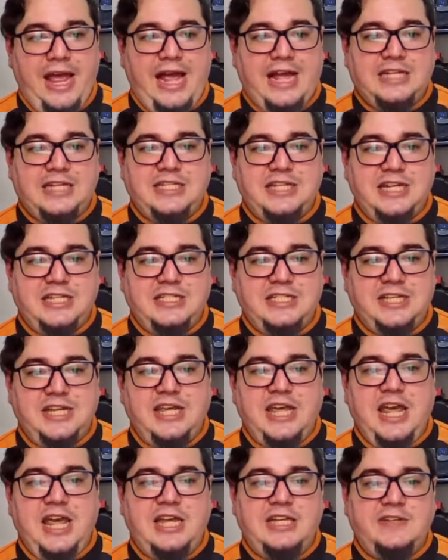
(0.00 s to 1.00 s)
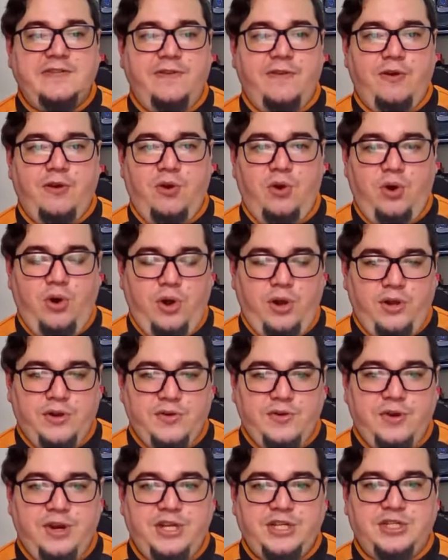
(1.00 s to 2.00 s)
as is the case for all
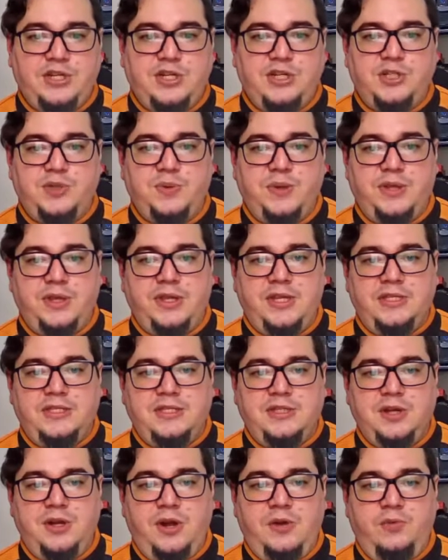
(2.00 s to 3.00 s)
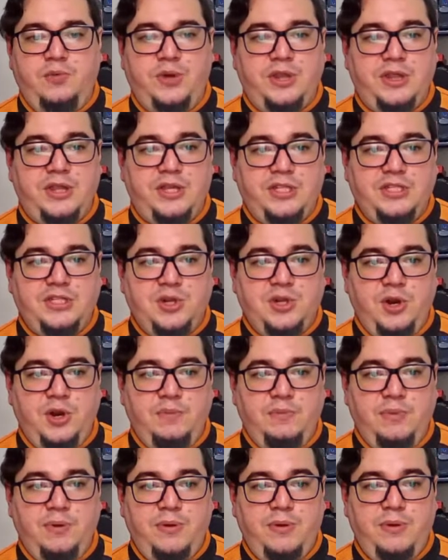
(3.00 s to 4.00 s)
creatures with
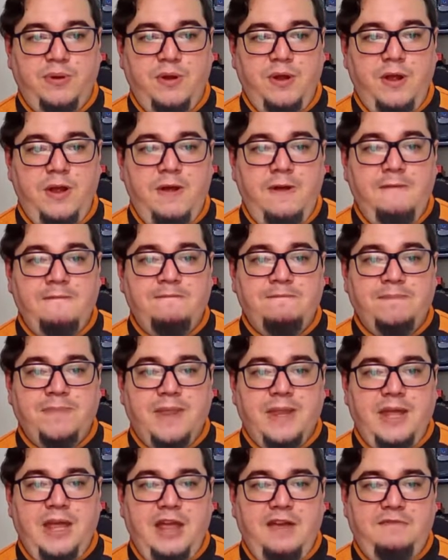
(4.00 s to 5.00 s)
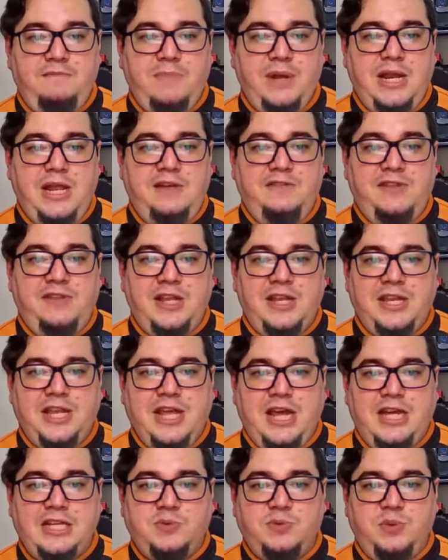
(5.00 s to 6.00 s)
Disturb, if Benevolent
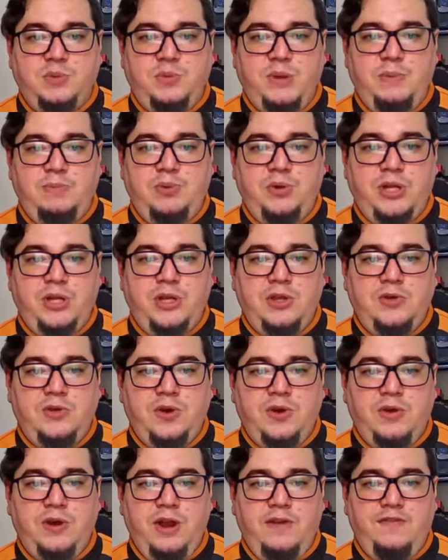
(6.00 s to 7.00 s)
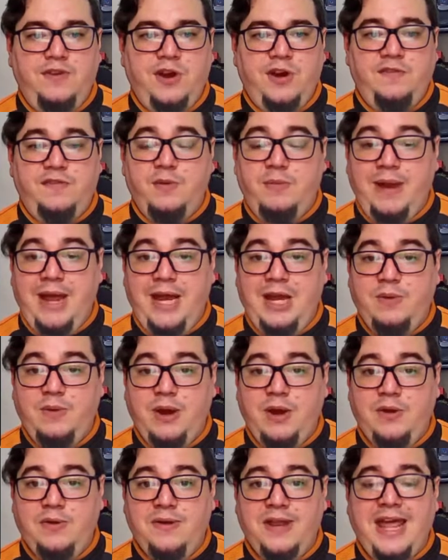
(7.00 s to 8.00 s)
Geist would be put into a graveyard from
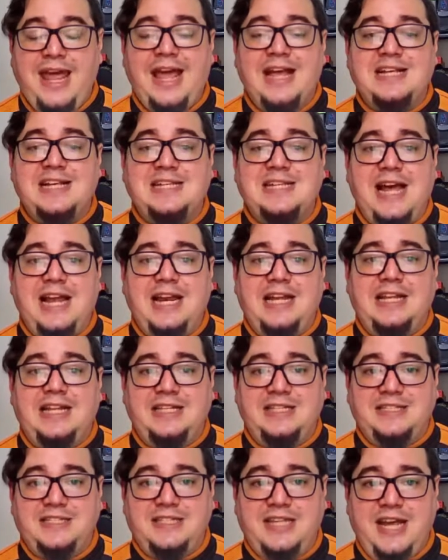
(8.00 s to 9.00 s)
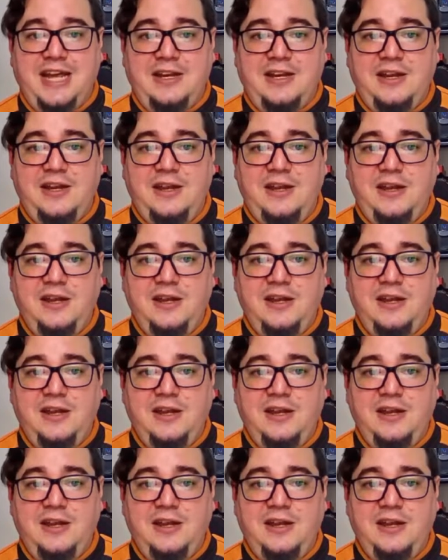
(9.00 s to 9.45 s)
anywhere, exile it instead.